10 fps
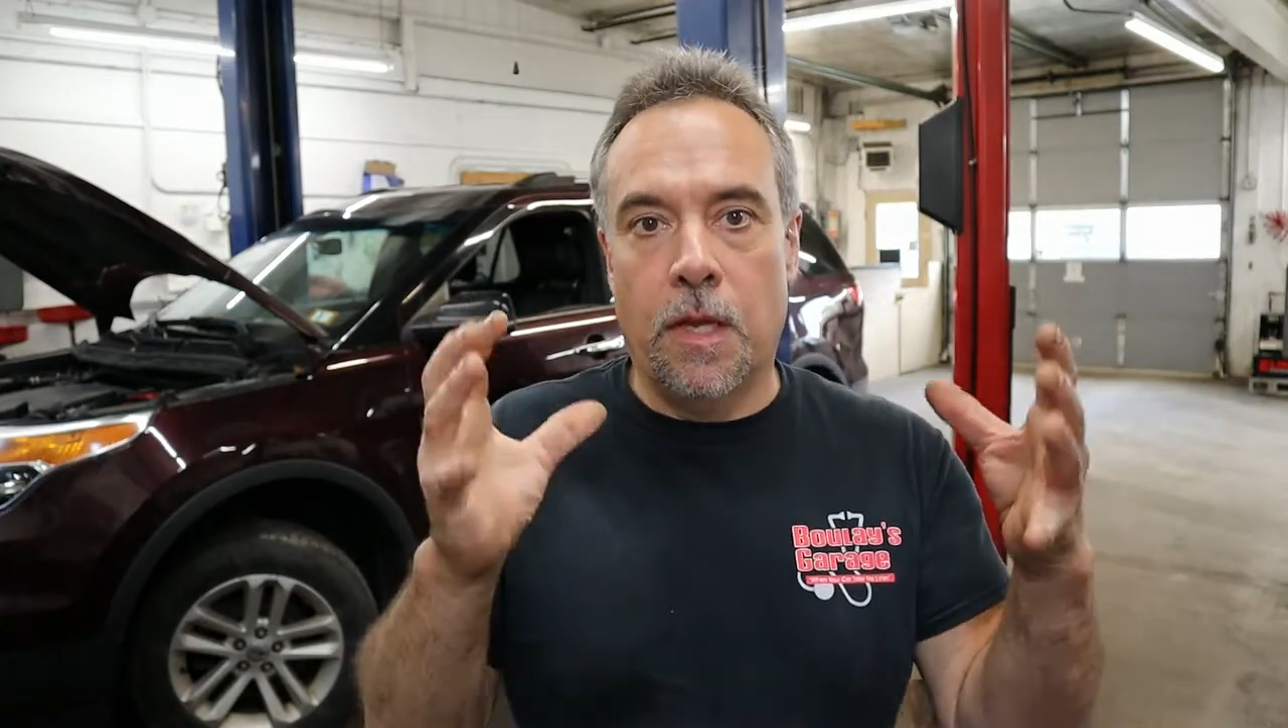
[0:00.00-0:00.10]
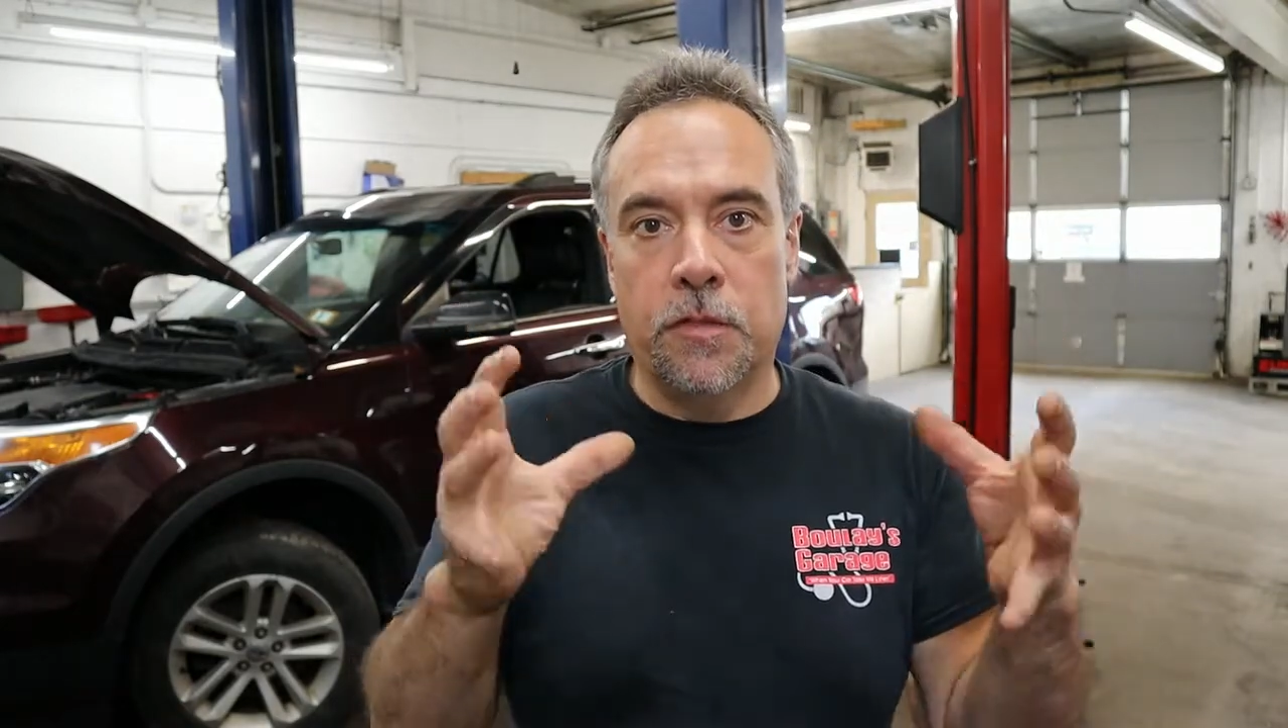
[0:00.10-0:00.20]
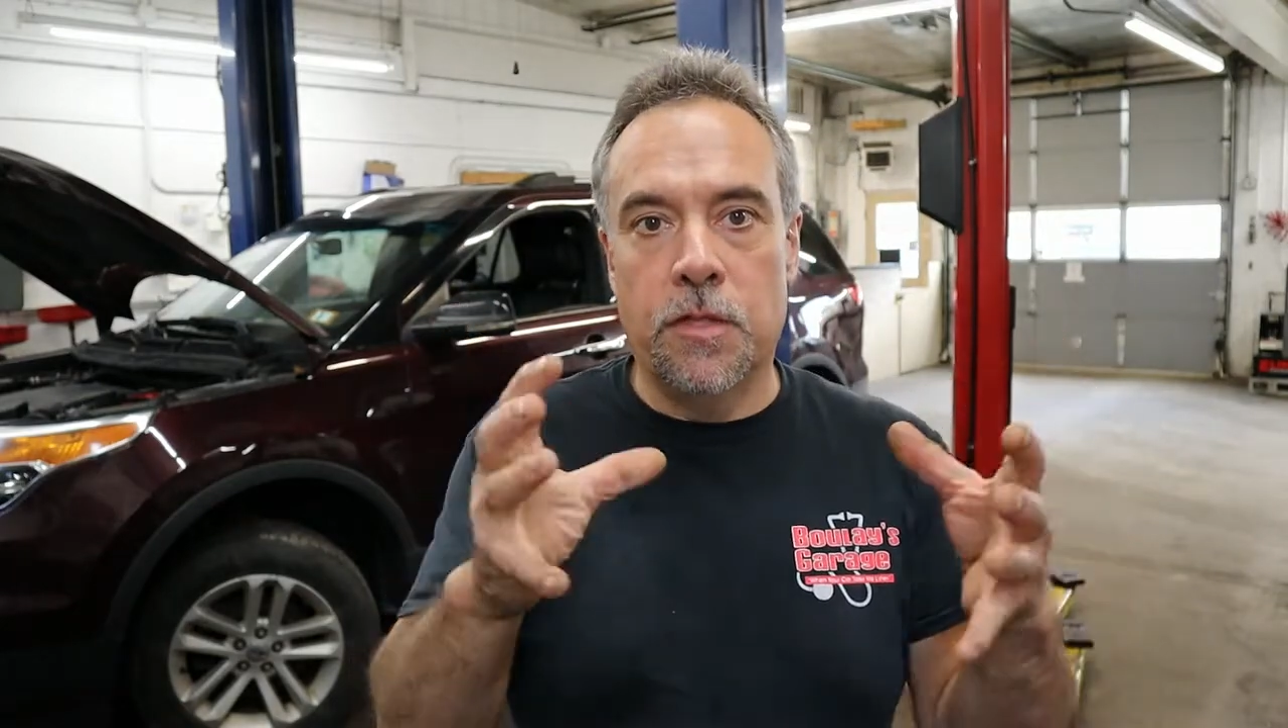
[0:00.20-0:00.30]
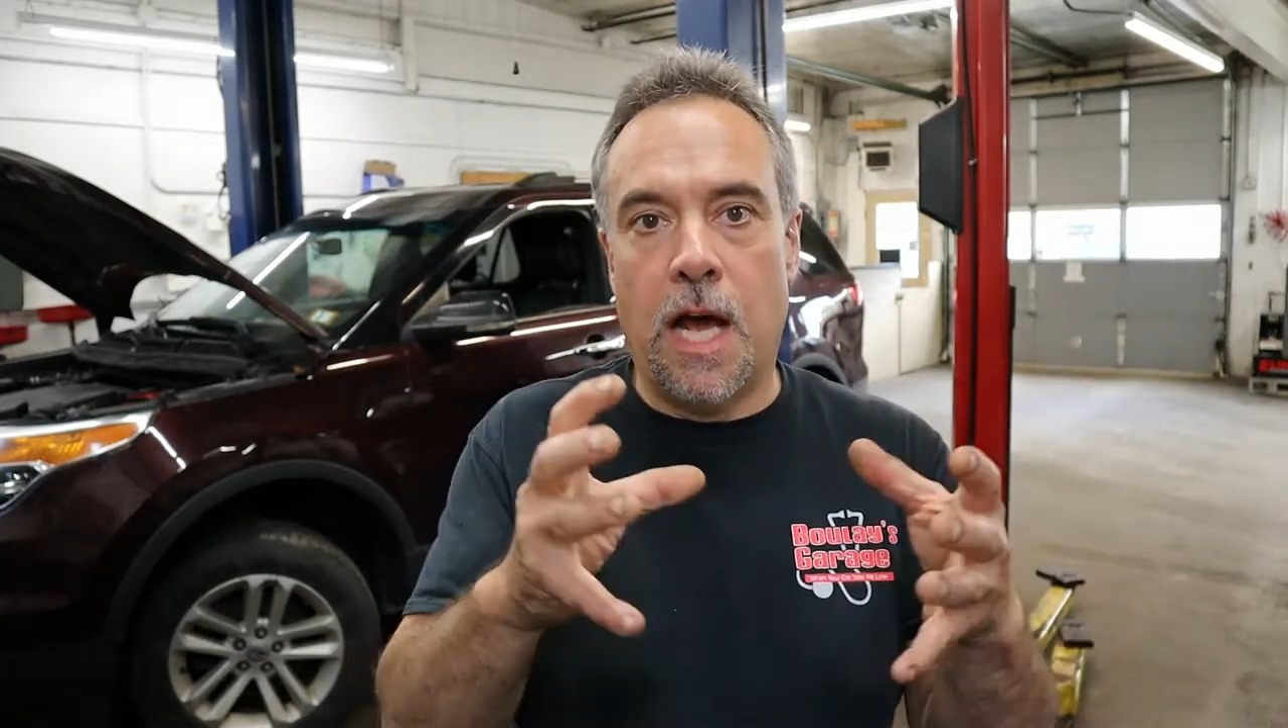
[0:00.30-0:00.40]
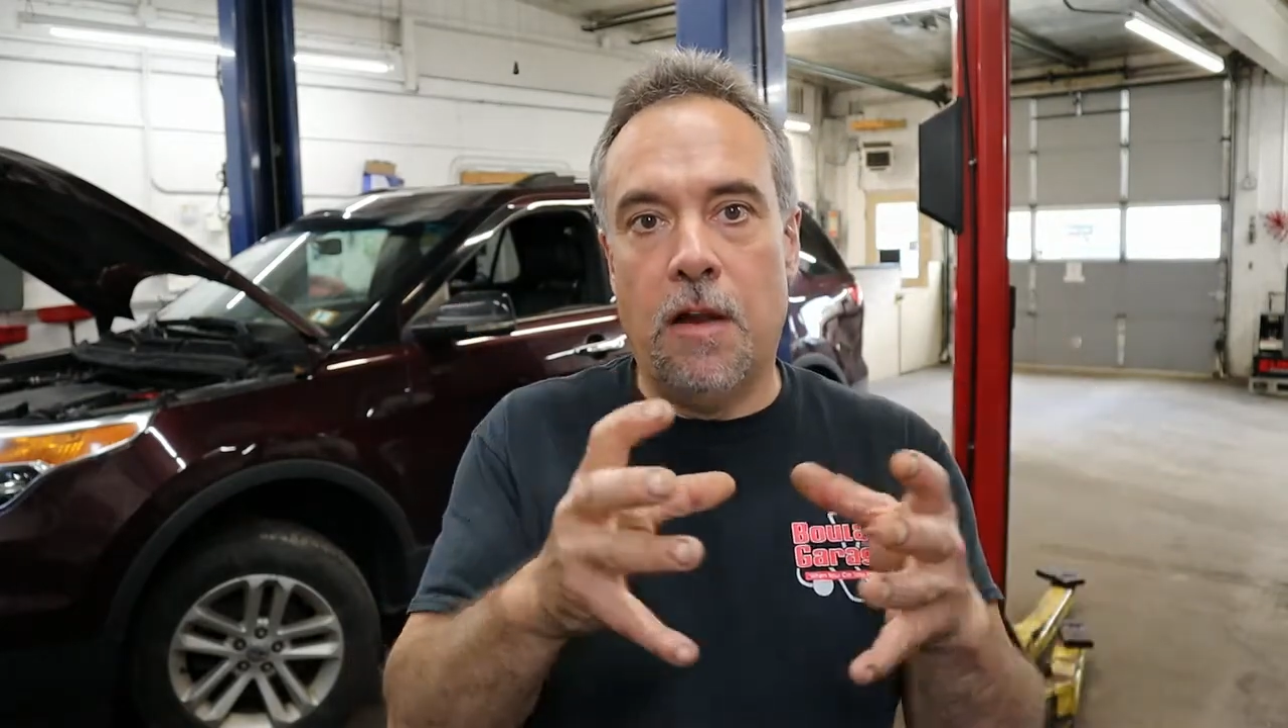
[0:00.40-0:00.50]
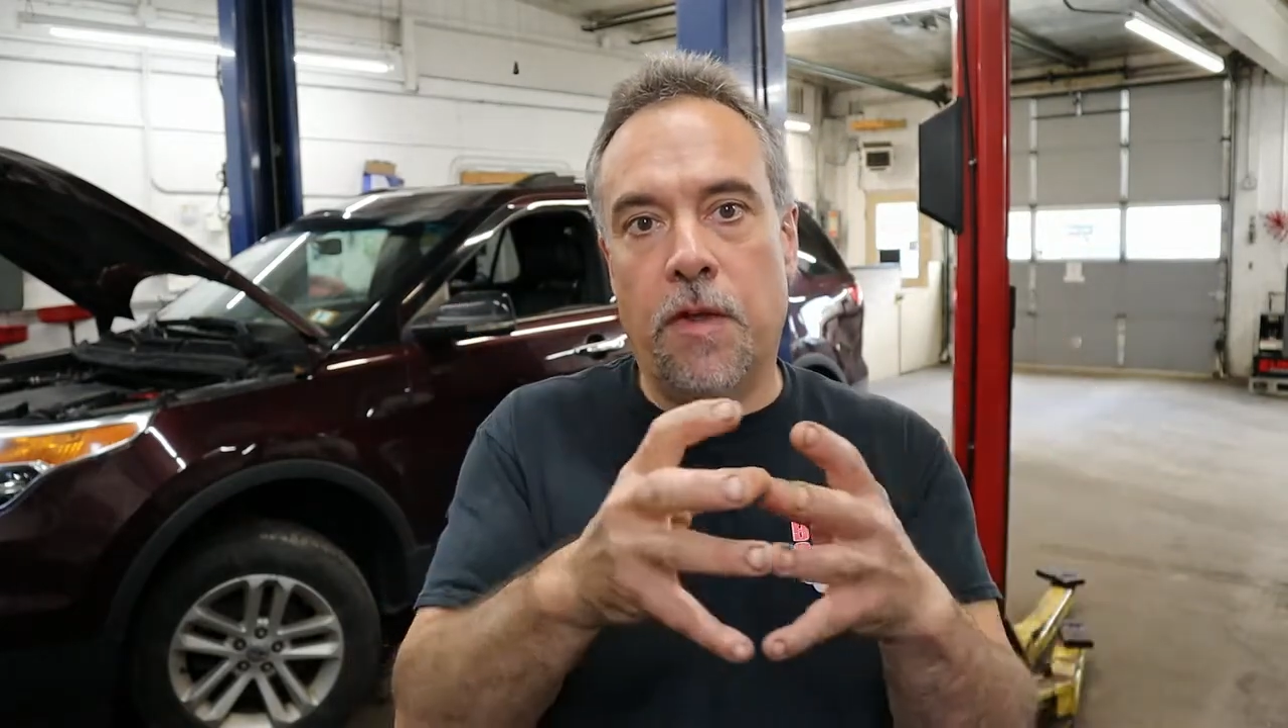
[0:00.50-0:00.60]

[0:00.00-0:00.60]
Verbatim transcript: is not